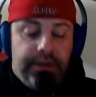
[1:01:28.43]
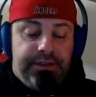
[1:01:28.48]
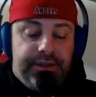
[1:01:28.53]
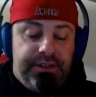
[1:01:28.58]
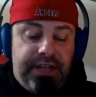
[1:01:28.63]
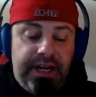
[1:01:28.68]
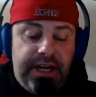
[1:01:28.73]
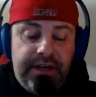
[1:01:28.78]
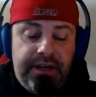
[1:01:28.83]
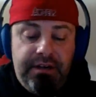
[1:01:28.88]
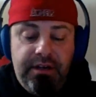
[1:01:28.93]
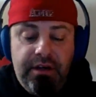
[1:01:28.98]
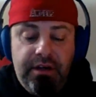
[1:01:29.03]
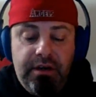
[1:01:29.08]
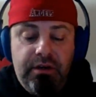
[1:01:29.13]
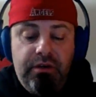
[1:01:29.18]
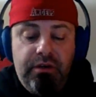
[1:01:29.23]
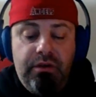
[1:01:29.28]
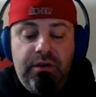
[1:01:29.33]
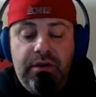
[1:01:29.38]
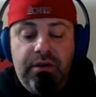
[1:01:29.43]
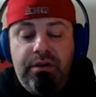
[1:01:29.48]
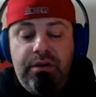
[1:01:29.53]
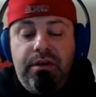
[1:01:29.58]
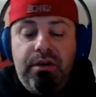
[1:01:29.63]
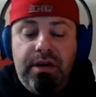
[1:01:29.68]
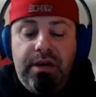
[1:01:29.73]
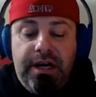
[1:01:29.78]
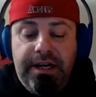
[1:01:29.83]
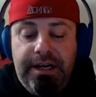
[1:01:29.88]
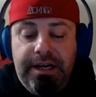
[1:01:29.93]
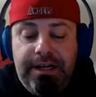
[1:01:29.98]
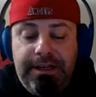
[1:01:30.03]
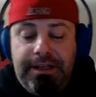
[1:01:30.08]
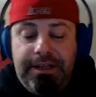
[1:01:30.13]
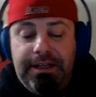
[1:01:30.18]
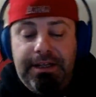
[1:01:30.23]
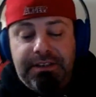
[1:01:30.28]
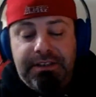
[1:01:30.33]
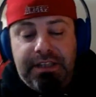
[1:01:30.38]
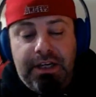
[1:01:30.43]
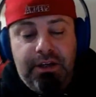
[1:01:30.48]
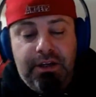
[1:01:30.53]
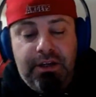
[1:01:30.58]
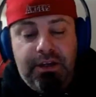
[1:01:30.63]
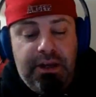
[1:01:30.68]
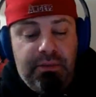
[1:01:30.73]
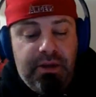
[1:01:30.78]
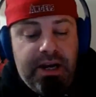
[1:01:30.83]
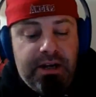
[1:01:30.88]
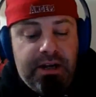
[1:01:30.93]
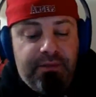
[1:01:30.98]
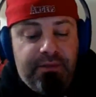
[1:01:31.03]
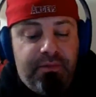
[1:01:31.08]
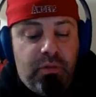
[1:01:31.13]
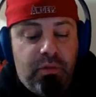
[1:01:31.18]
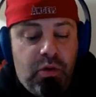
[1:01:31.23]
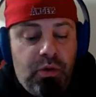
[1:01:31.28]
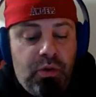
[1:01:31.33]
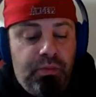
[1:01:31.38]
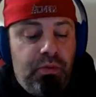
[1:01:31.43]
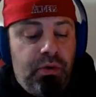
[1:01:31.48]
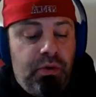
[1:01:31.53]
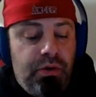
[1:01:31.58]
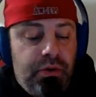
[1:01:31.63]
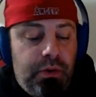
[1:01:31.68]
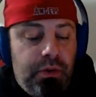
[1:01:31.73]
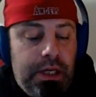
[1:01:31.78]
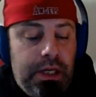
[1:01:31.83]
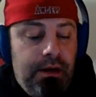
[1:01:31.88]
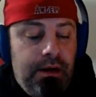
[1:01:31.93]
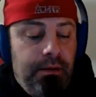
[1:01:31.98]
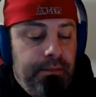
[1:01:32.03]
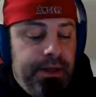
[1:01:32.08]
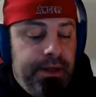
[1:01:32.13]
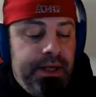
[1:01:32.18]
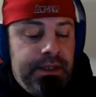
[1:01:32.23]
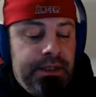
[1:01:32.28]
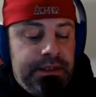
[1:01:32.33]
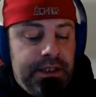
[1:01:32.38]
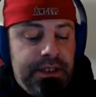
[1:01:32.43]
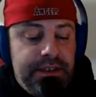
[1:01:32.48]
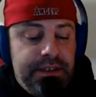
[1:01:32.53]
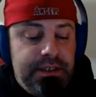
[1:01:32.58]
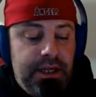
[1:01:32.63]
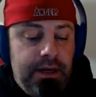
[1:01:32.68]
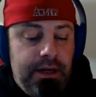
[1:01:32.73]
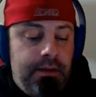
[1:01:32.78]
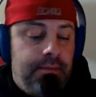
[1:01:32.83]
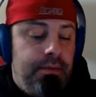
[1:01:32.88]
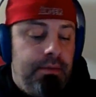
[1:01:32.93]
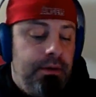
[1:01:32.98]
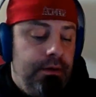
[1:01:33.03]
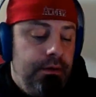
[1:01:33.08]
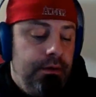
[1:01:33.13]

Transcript: Chad, you got anything to say? You think we're headed for World War III because of this damn